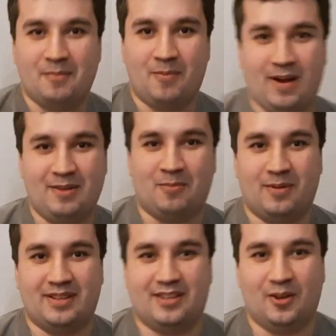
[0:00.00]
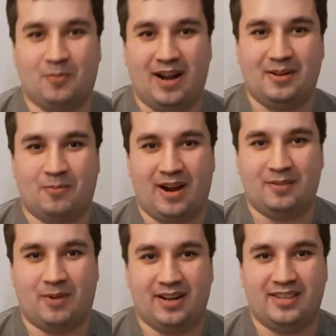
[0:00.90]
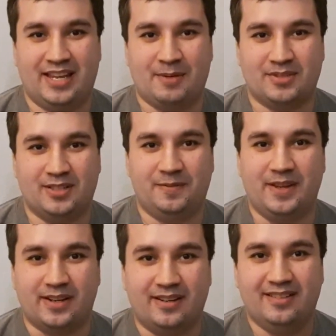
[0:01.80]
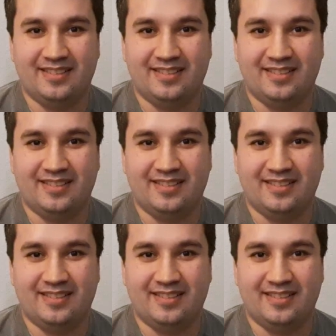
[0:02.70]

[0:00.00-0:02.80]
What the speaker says: Why do you think I was undefeated?